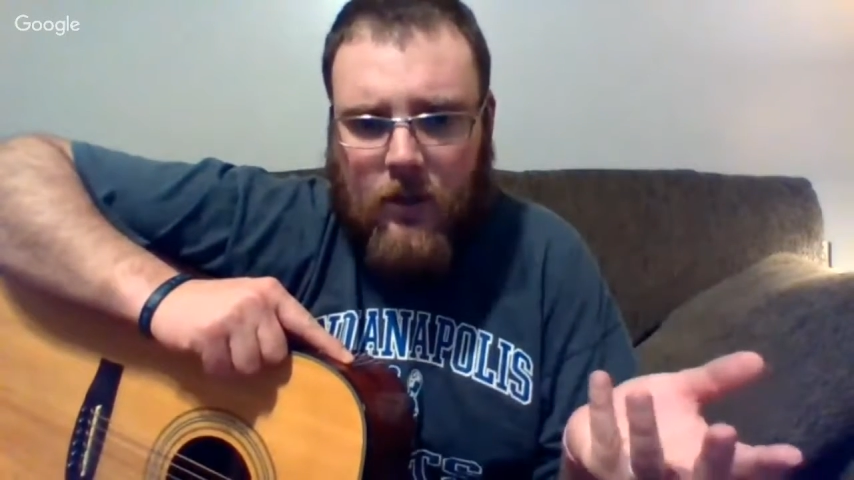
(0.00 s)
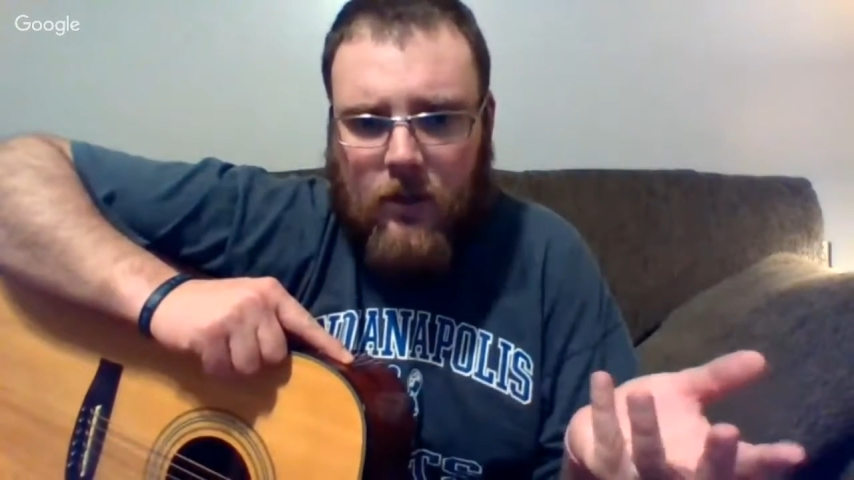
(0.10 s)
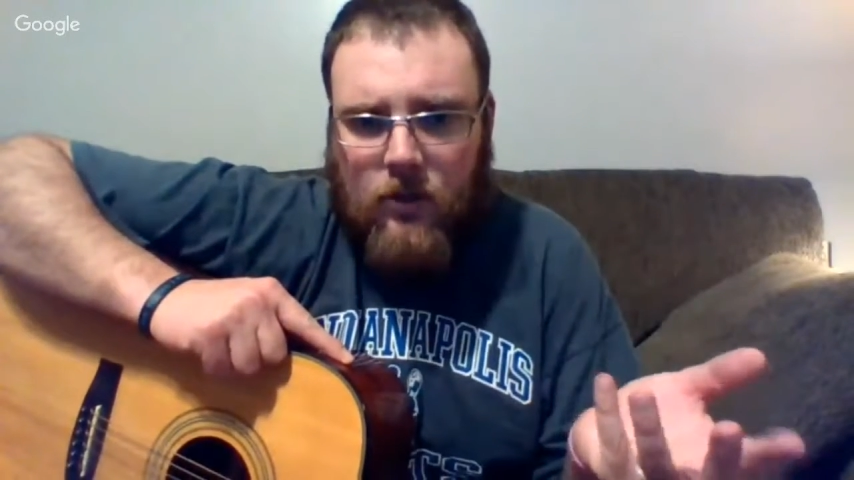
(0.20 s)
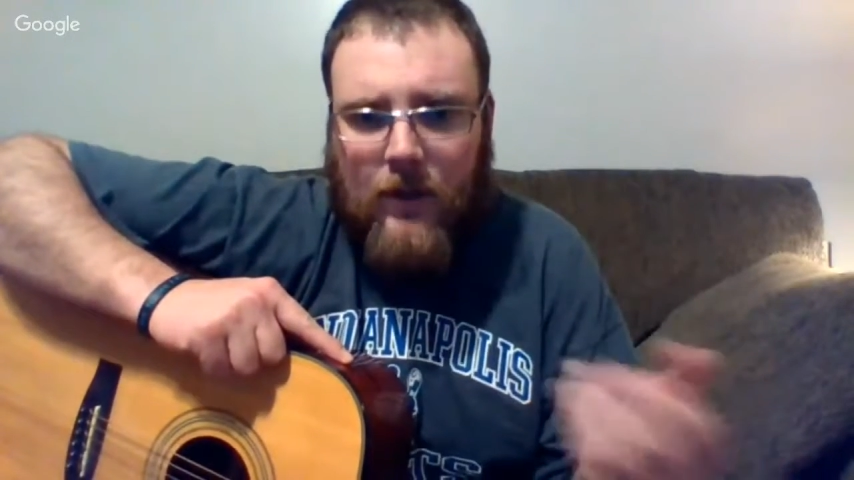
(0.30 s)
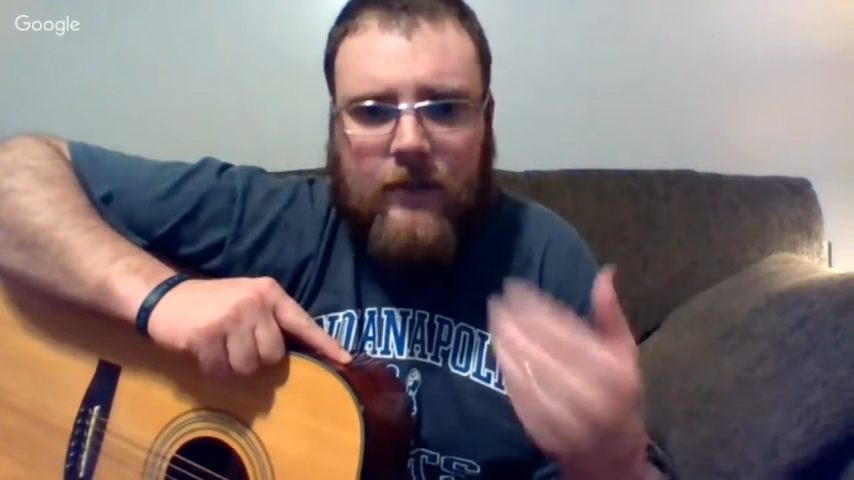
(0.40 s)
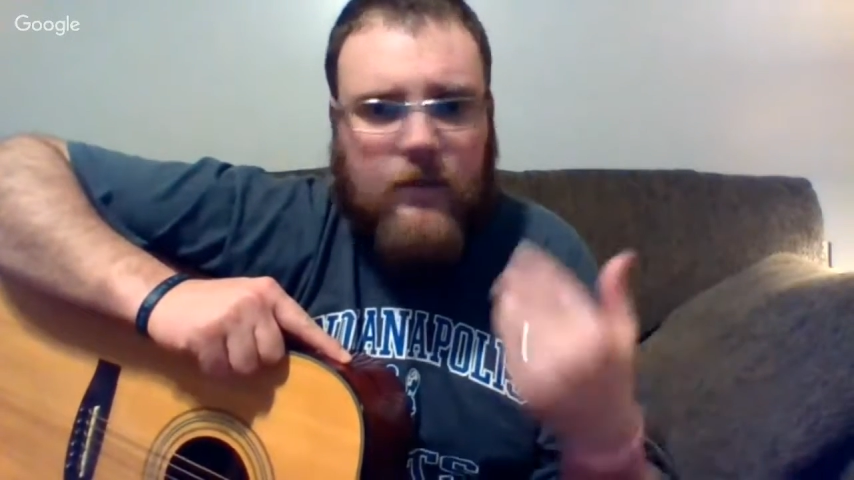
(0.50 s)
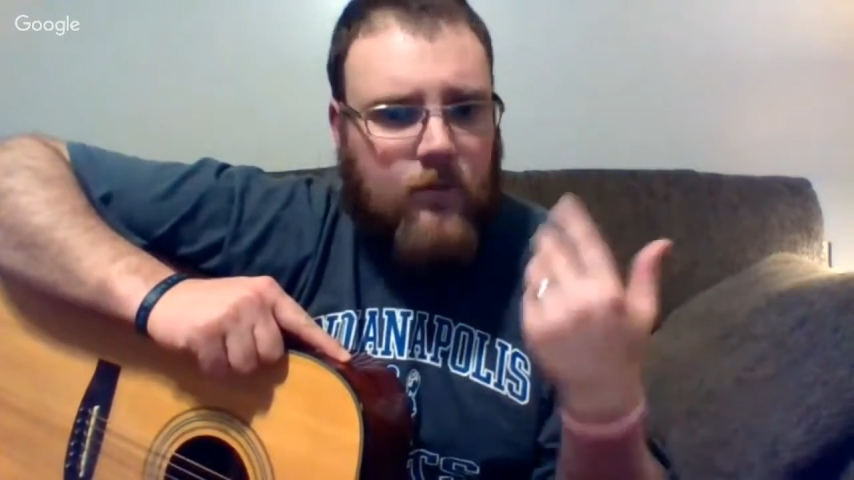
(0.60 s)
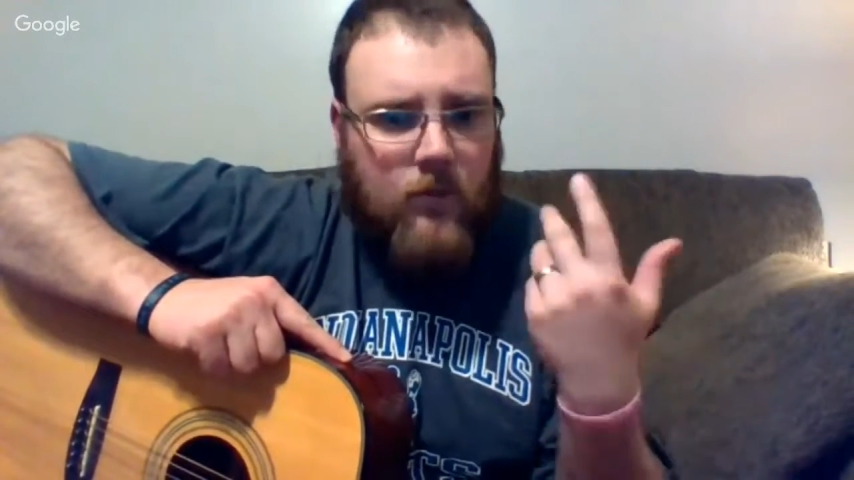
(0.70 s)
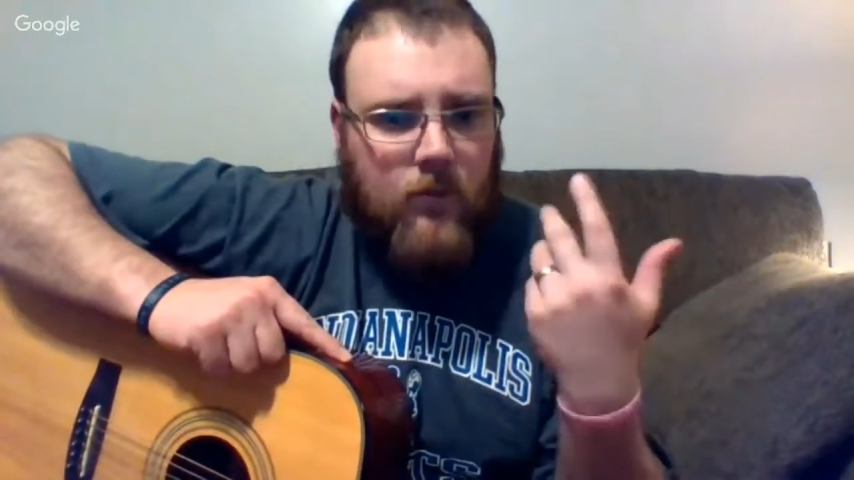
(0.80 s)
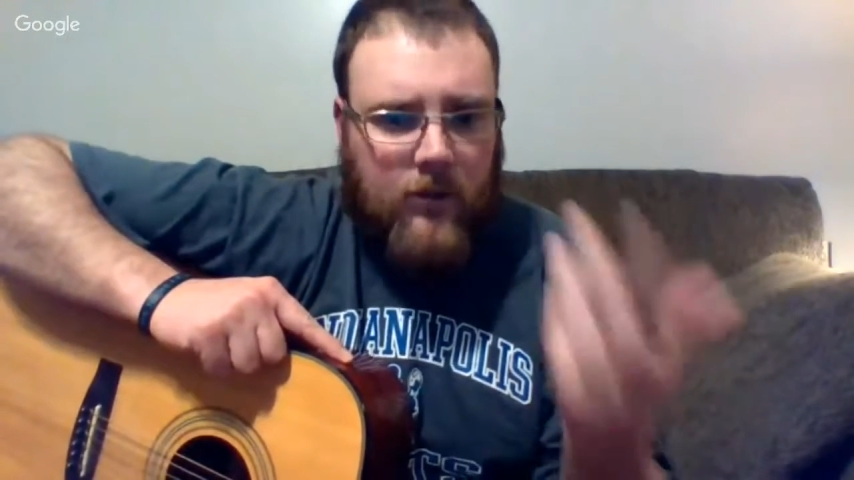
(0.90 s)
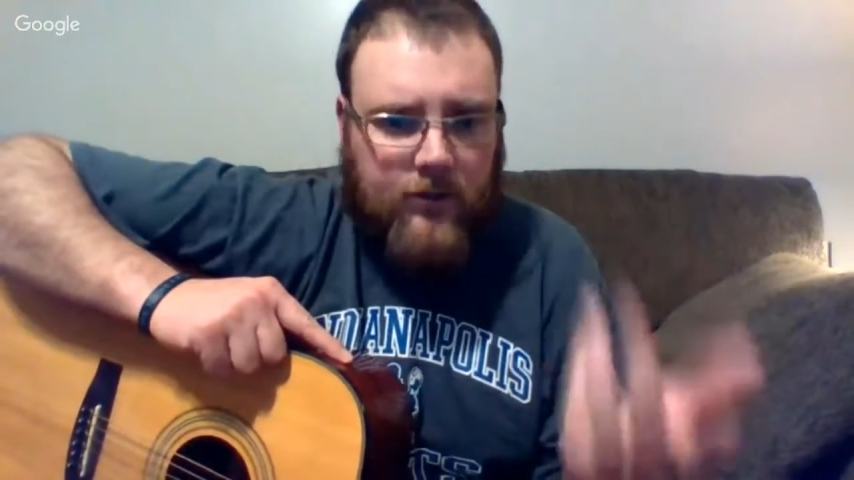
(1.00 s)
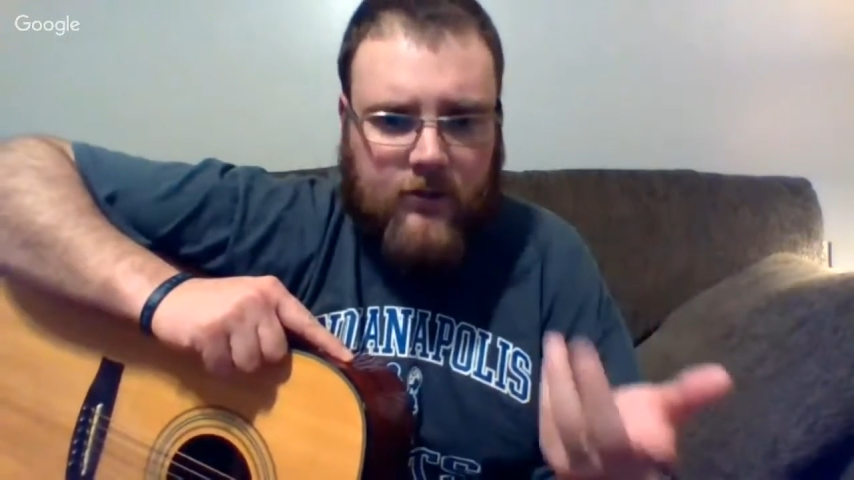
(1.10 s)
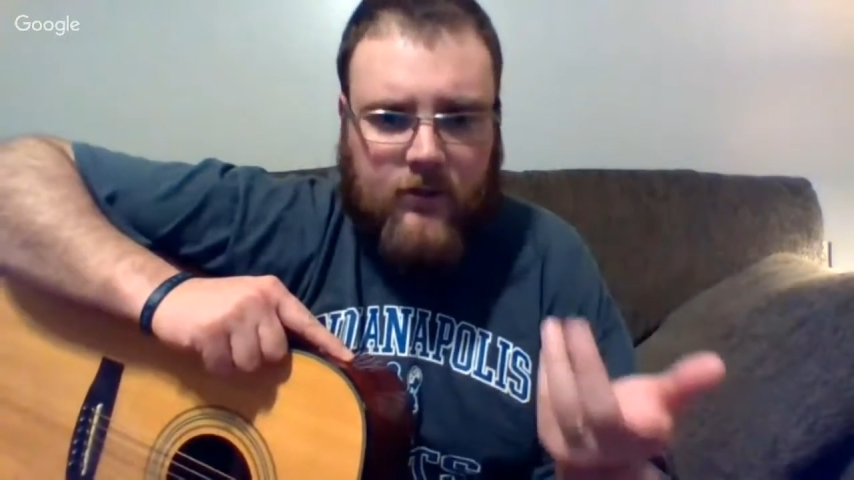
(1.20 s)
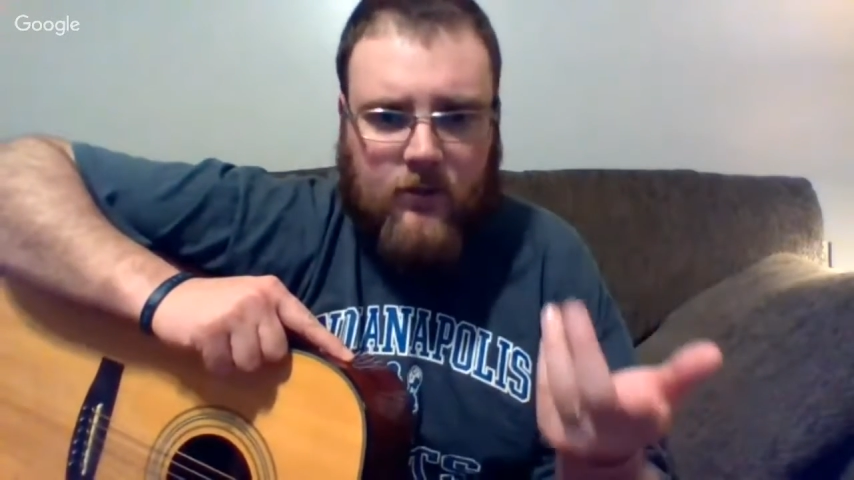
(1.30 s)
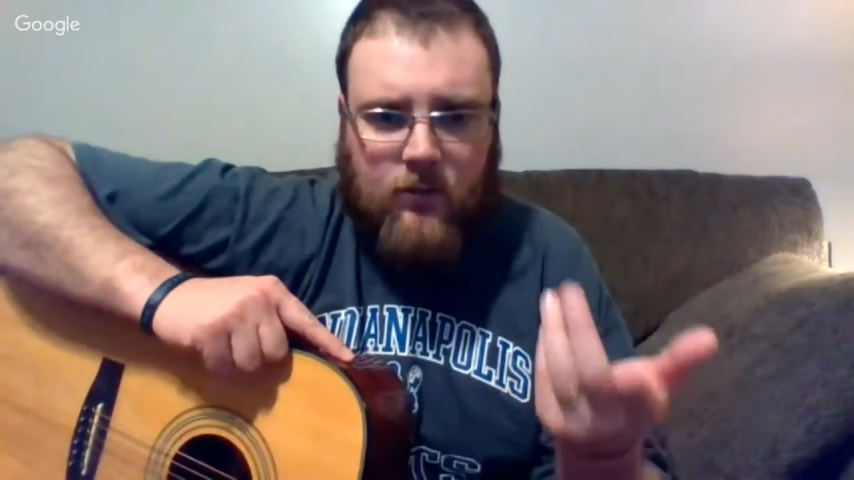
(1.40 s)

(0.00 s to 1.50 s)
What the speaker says: You had the 3 questions to